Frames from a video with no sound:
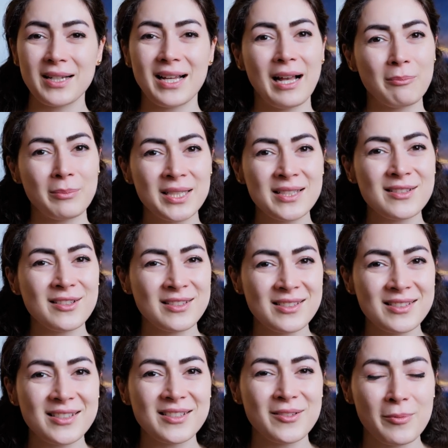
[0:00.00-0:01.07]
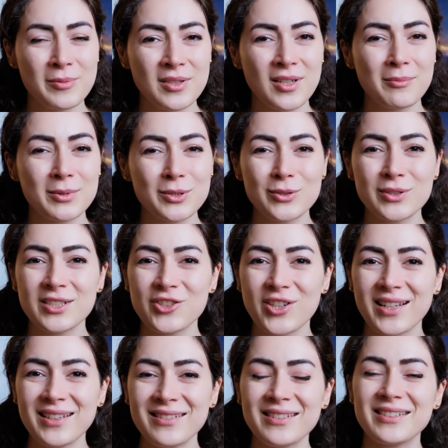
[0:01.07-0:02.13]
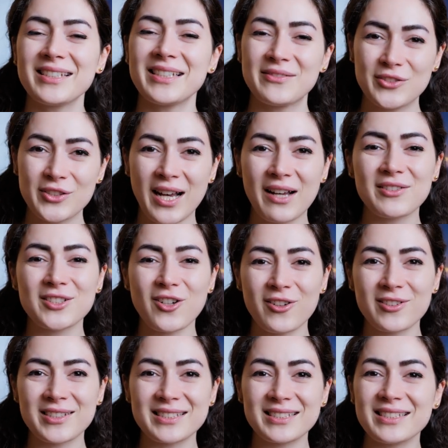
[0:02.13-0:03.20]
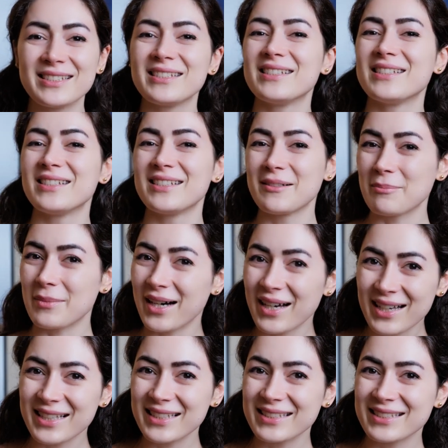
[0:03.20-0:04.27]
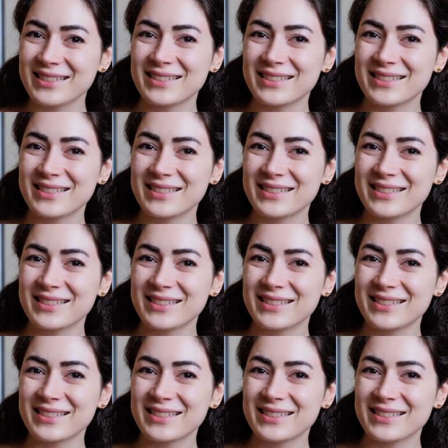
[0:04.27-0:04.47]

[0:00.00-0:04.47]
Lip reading: and please consider subscribing to the channel if you haven't already. Bye!